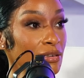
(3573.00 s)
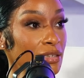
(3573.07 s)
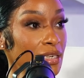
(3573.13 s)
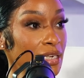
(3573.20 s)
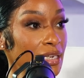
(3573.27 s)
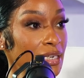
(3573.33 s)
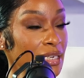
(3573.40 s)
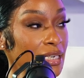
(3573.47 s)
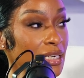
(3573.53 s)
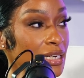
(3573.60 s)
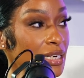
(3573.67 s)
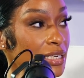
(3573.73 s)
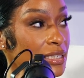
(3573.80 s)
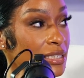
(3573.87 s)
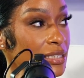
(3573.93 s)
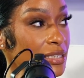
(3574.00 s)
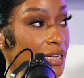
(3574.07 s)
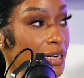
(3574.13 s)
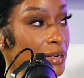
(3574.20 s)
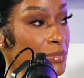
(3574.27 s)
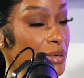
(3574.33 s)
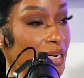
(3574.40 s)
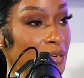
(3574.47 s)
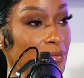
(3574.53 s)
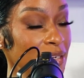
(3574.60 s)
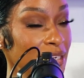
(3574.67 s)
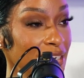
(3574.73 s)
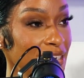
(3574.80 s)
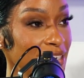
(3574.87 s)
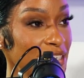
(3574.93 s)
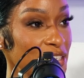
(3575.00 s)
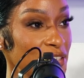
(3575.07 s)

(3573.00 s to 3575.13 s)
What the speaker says: look at Lenny S, like blame Lenny S